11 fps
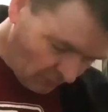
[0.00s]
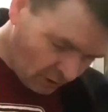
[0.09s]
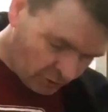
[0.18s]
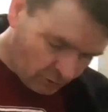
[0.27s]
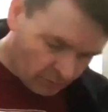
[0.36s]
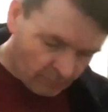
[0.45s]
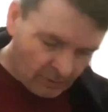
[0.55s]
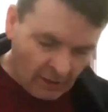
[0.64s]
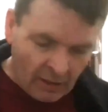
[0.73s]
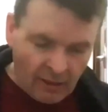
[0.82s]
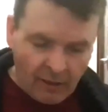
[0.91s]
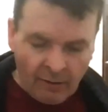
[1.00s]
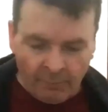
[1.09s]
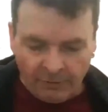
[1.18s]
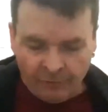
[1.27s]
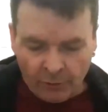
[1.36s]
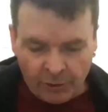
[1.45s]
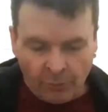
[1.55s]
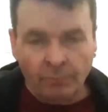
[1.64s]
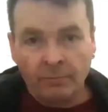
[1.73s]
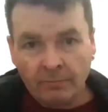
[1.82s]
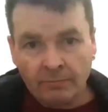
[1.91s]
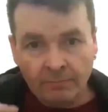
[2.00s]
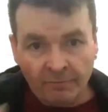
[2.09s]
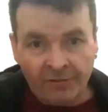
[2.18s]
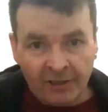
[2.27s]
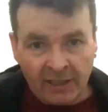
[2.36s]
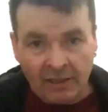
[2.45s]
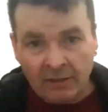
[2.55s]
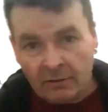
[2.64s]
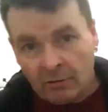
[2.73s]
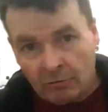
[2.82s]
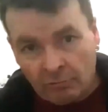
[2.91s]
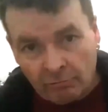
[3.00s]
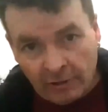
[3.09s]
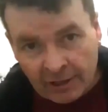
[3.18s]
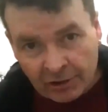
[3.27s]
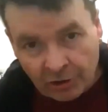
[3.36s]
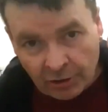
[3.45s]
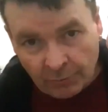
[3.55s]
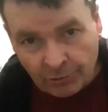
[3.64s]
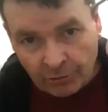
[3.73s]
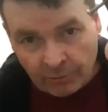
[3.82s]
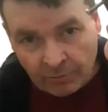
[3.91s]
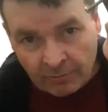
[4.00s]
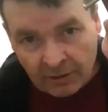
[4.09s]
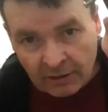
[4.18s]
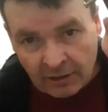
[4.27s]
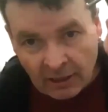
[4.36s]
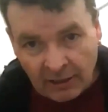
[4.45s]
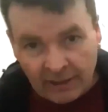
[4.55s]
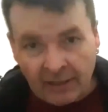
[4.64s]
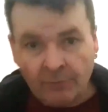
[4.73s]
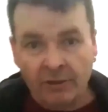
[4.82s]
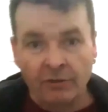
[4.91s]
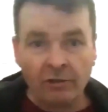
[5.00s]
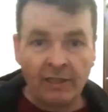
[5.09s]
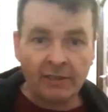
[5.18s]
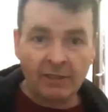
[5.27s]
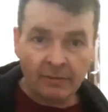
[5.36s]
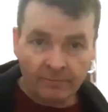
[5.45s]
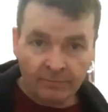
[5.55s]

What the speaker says: So before you fit it, run a screw through to clean out the threads.